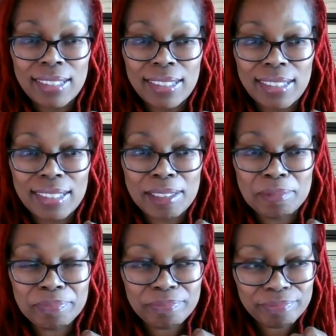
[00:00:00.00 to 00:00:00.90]

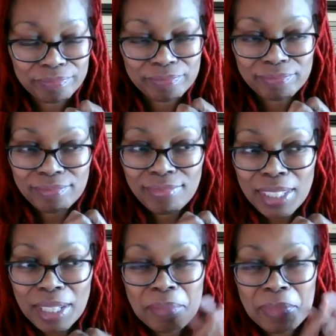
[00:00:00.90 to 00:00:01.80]

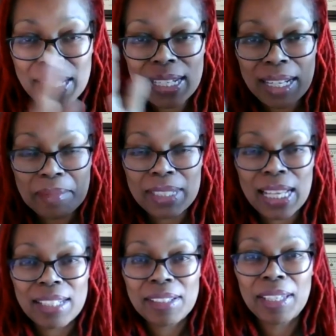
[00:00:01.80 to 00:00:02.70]
but I'm
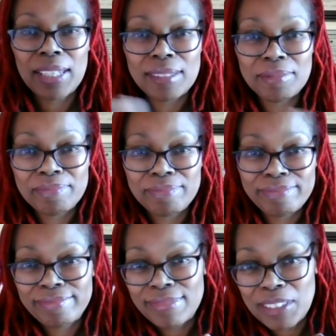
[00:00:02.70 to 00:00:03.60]
glad you could
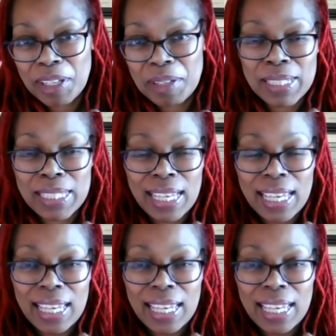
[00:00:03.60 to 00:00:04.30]
join me